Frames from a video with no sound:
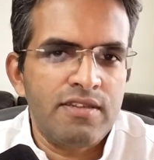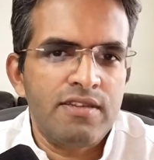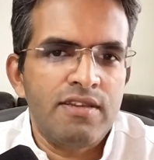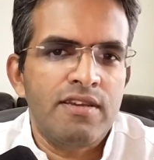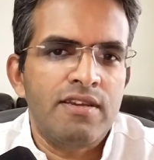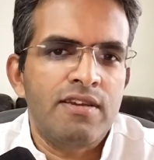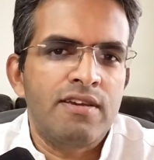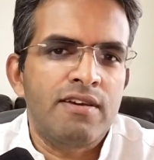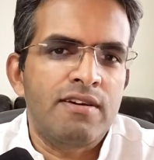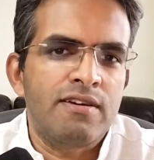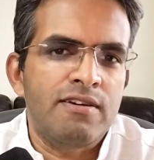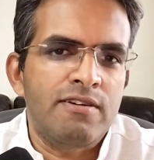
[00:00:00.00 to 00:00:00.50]

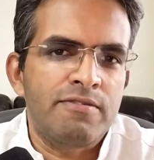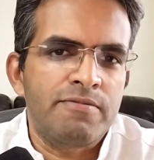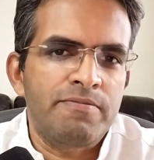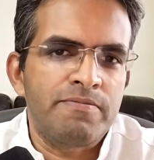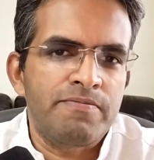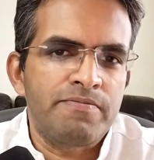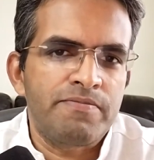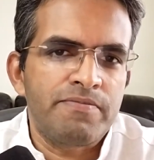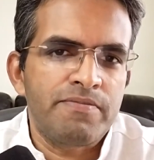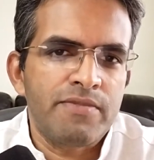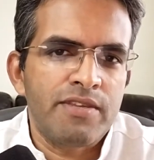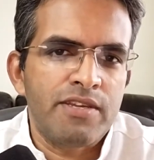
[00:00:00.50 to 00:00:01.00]

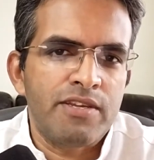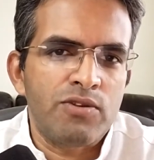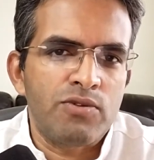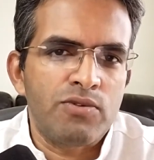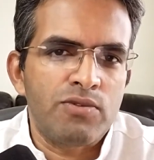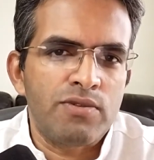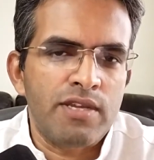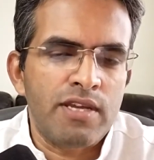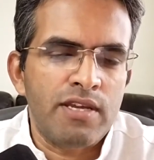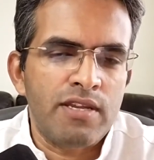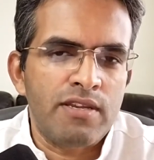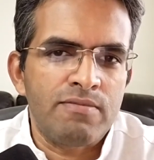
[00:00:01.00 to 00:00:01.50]

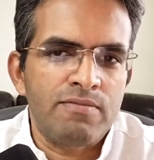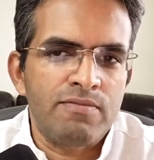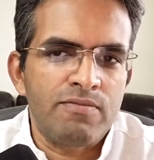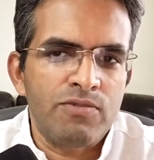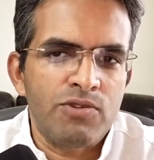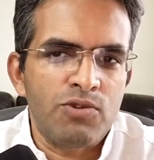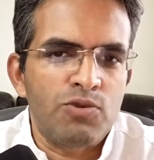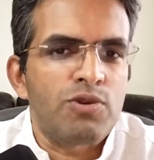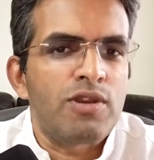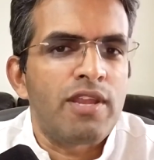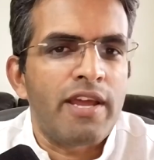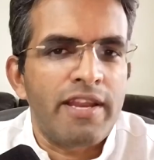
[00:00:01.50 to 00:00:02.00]
That
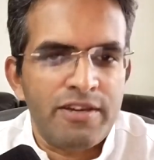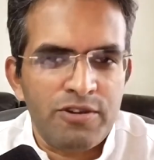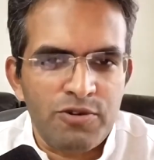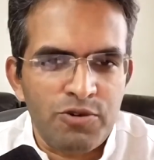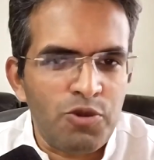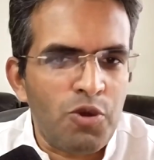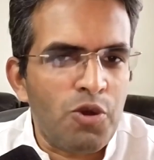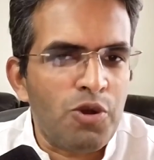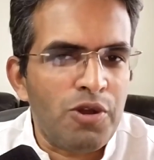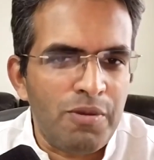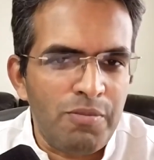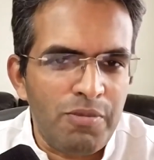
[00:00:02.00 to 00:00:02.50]
you'd like to
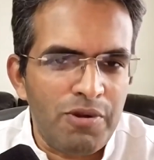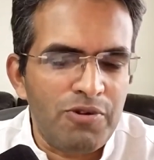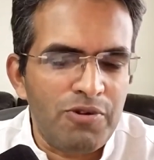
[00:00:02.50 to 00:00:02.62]
talk about?